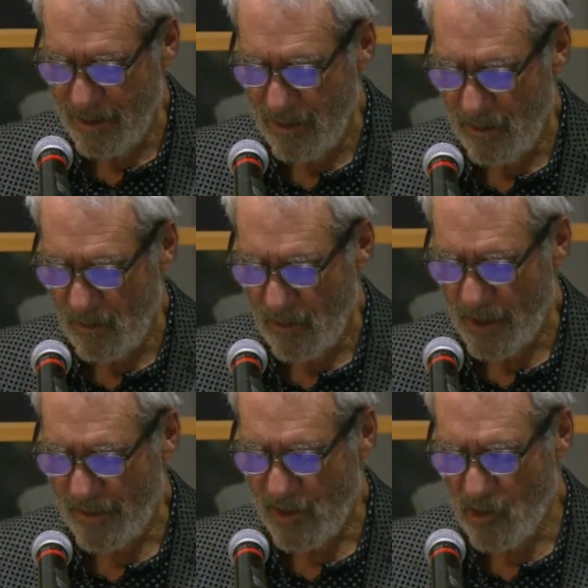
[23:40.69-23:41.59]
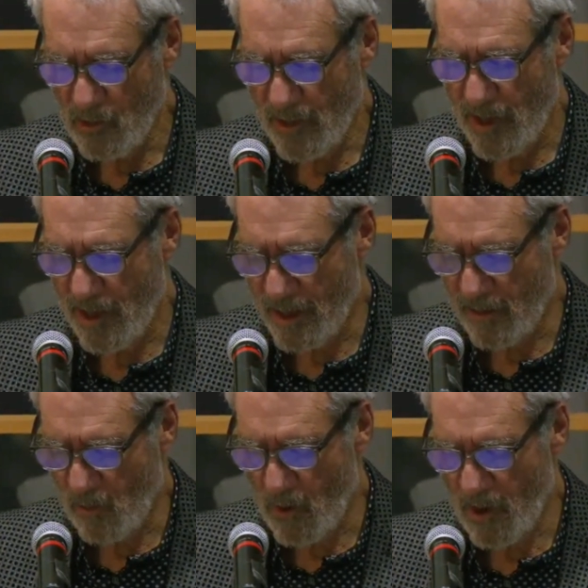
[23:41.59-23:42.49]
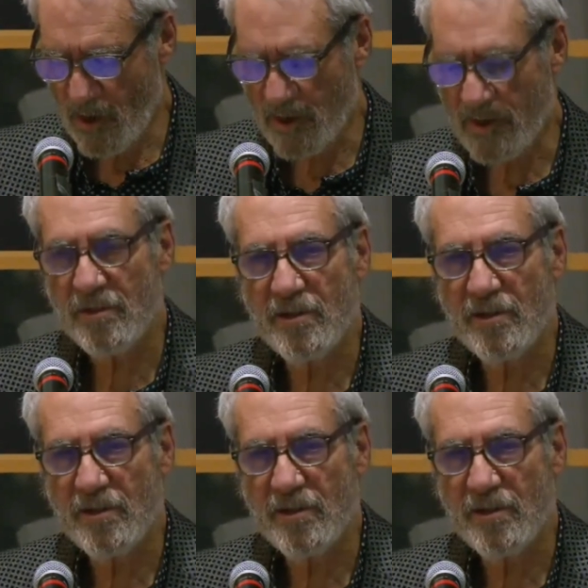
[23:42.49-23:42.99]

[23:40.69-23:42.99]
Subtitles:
while the old god walked